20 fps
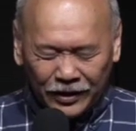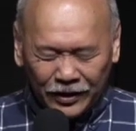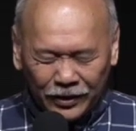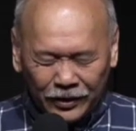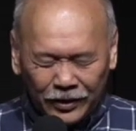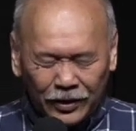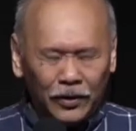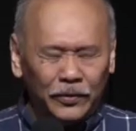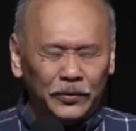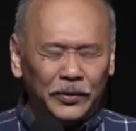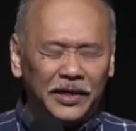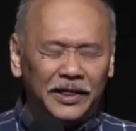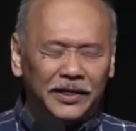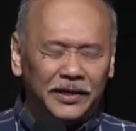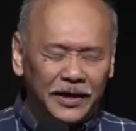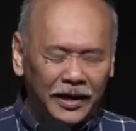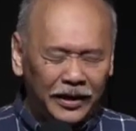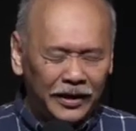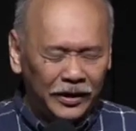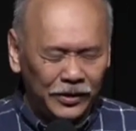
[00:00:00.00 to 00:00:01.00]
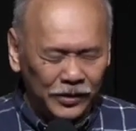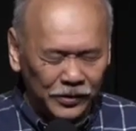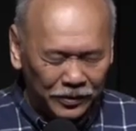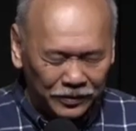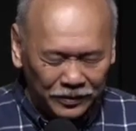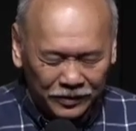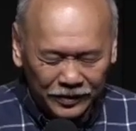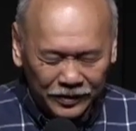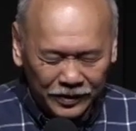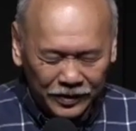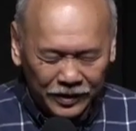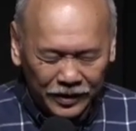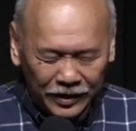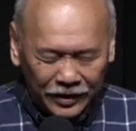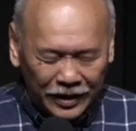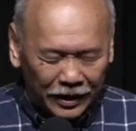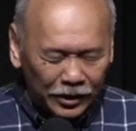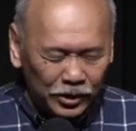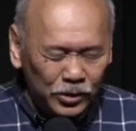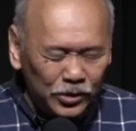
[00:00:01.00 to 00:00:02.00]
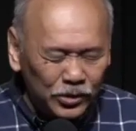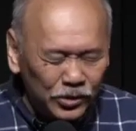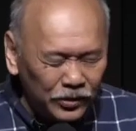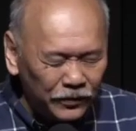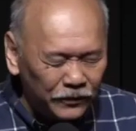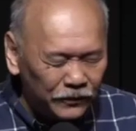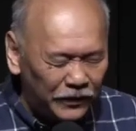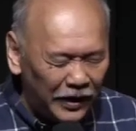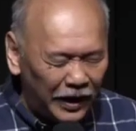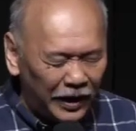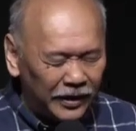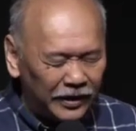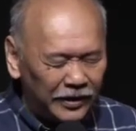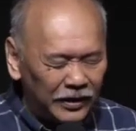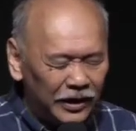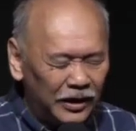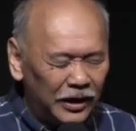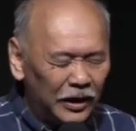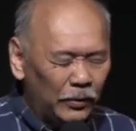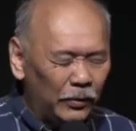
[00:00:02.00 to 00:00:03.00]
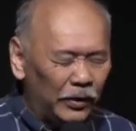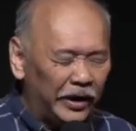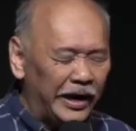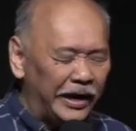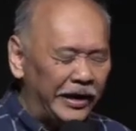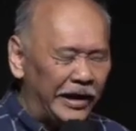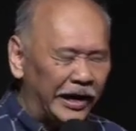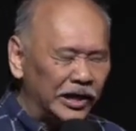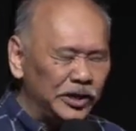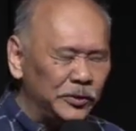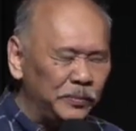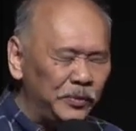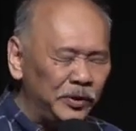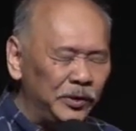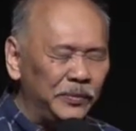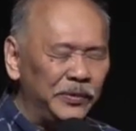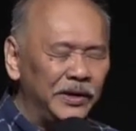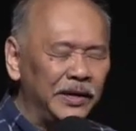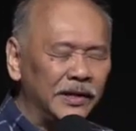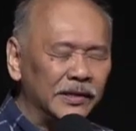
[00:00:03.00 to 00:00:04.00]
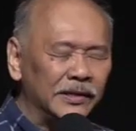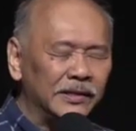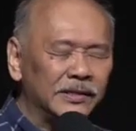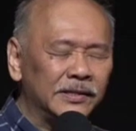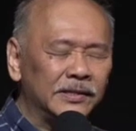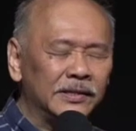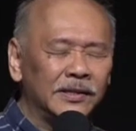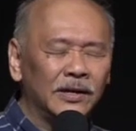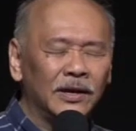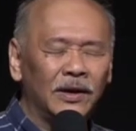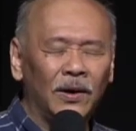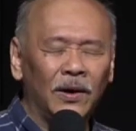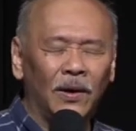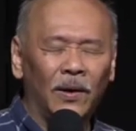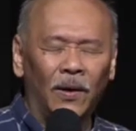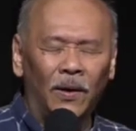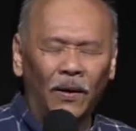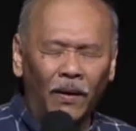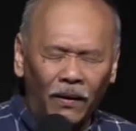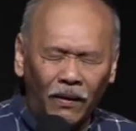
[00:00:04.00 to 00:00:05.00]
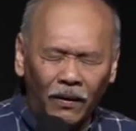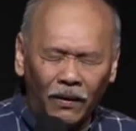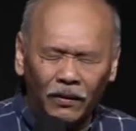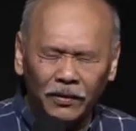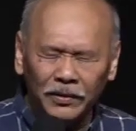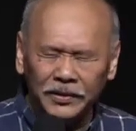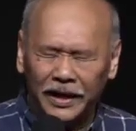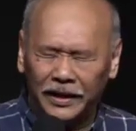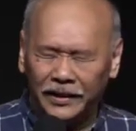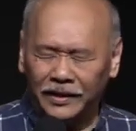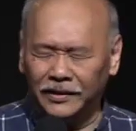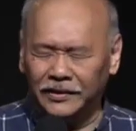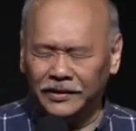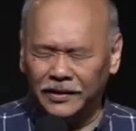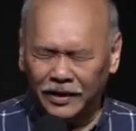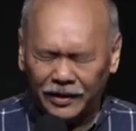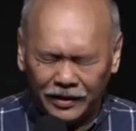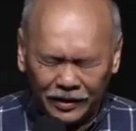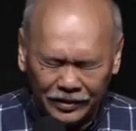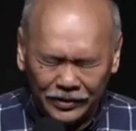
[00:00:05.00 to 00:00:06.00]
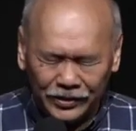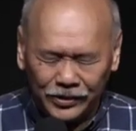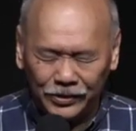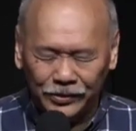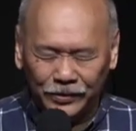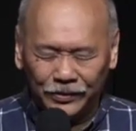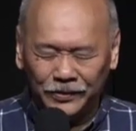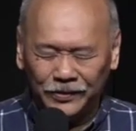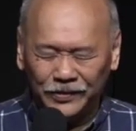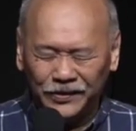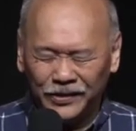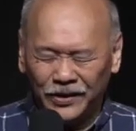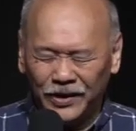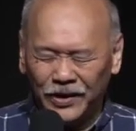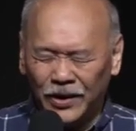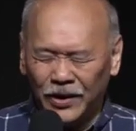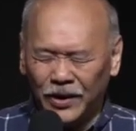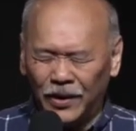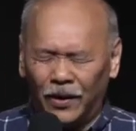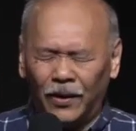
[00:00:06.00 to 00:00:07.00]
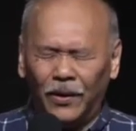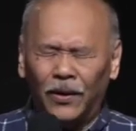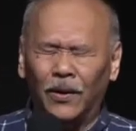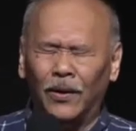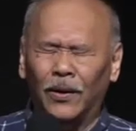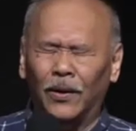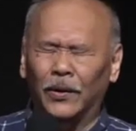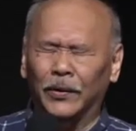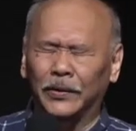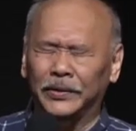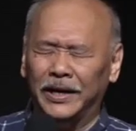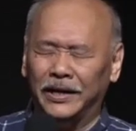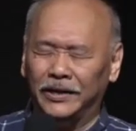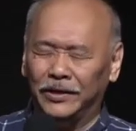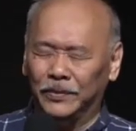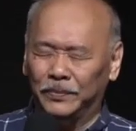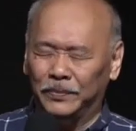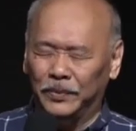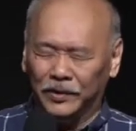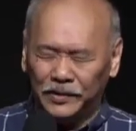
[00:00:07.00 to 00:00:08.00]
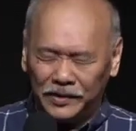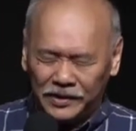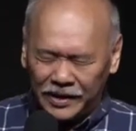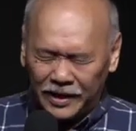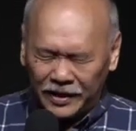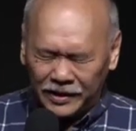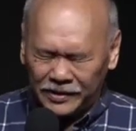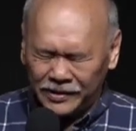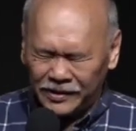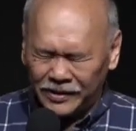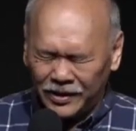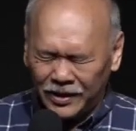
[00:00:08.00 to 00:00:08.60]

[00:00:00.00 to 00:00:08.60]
Lord, we thank you that through faith, we can experience all that is in you, all that you possess.